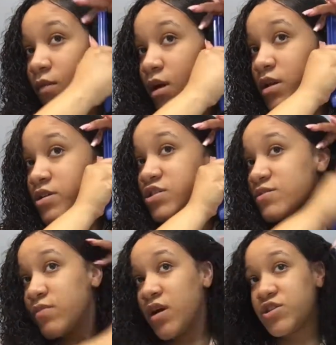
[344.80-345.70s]
and I
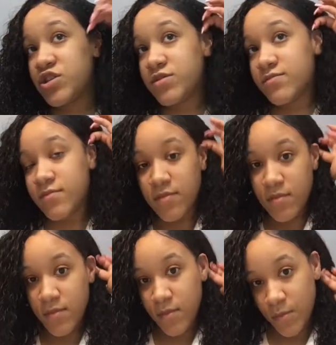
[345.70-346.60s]
just brush,
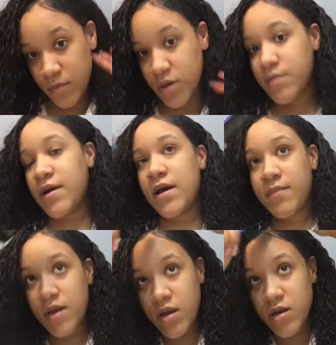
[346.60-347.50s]
put it behind
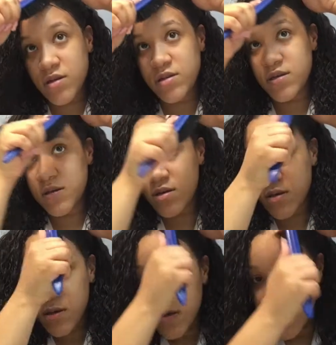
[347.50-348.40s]
my ears,
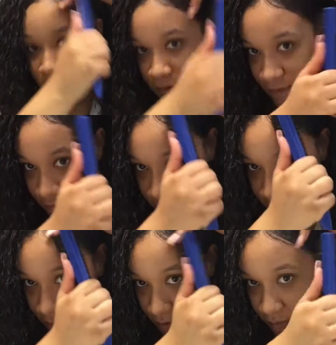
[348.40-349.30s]
fix
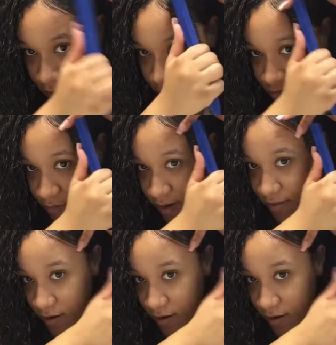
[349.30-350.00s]
my baby hairs right